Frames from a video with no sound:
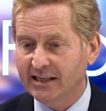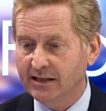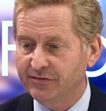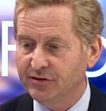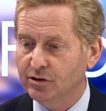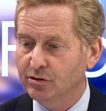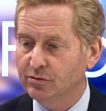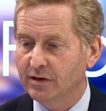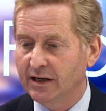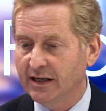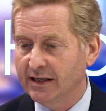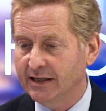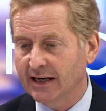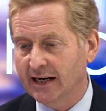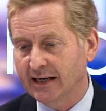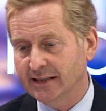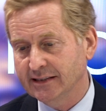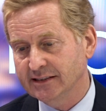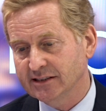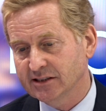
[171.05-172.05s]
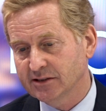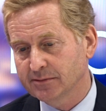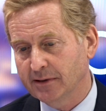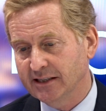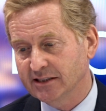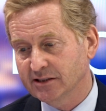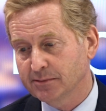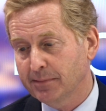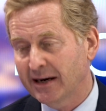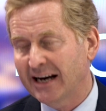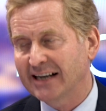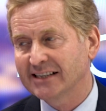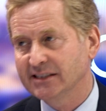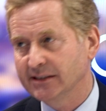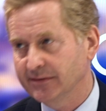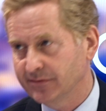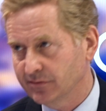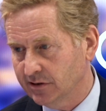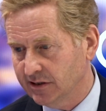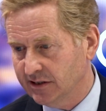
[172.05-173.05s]
it's
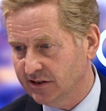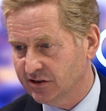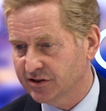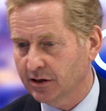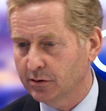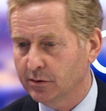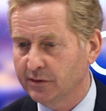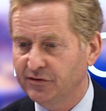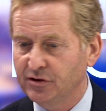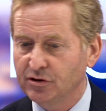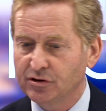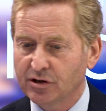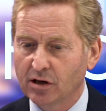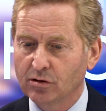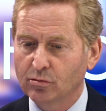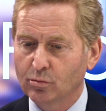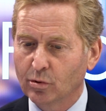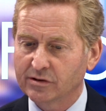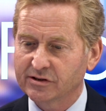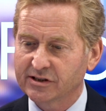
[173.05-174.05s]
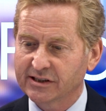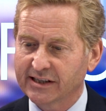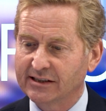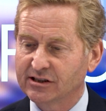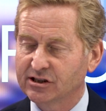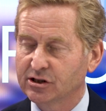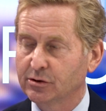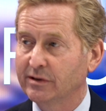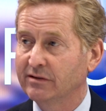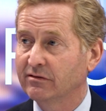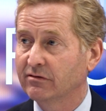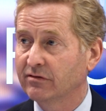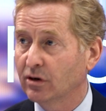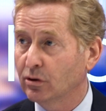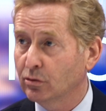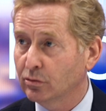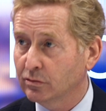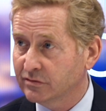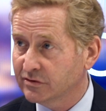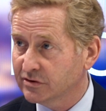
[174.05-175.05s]
passive really. So if you don't want to get too
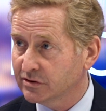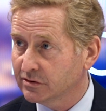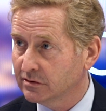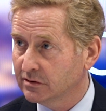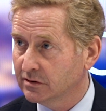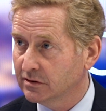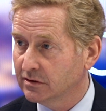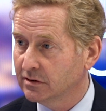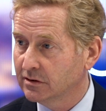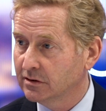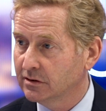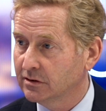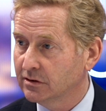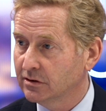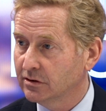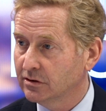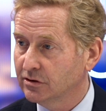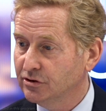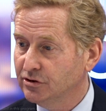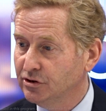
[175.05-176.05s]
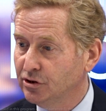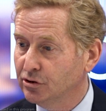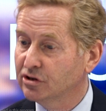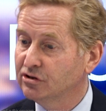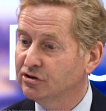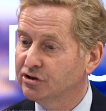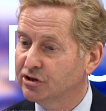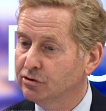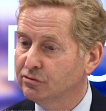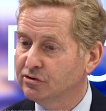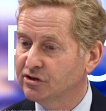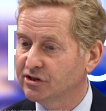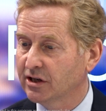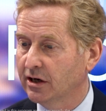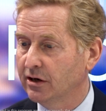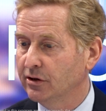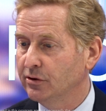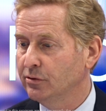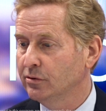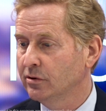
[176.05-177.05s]
involved, you can do
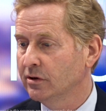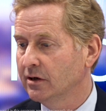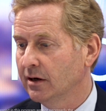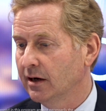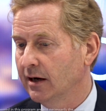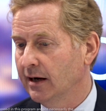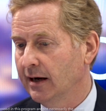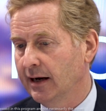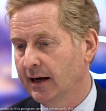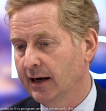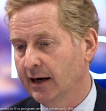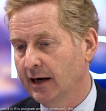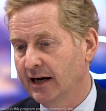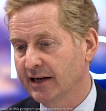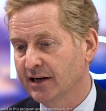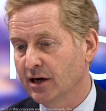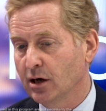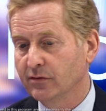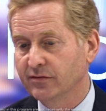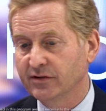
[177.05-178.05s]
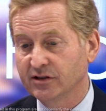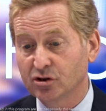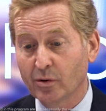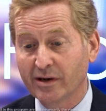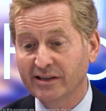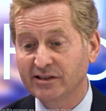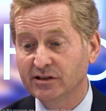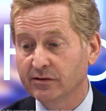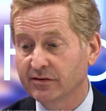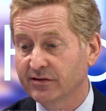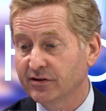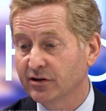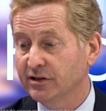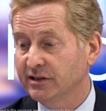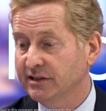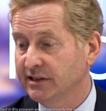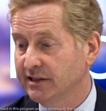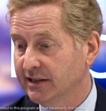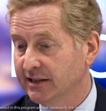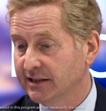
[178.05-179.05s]
so. And over 20 or 30
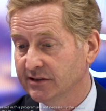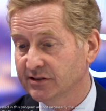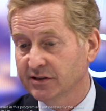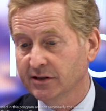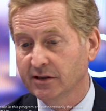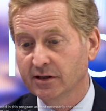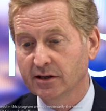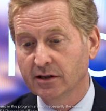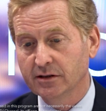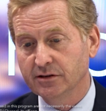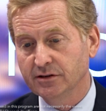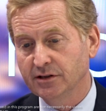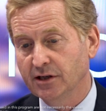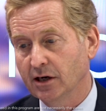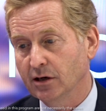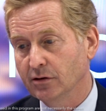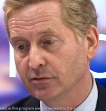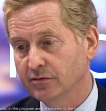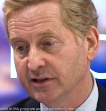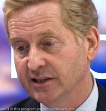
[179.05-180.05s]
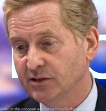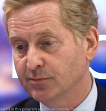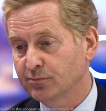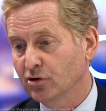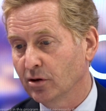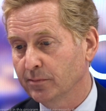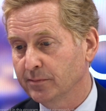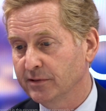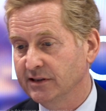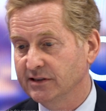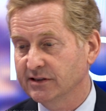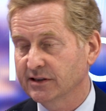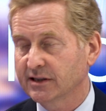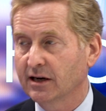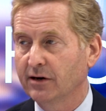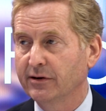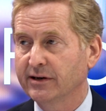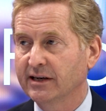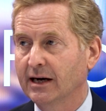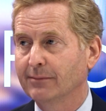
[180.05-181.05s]
years, these properties
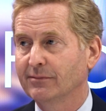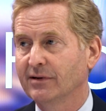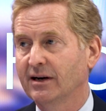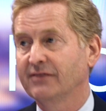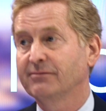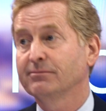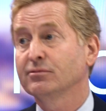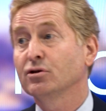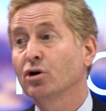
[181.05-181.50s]
are have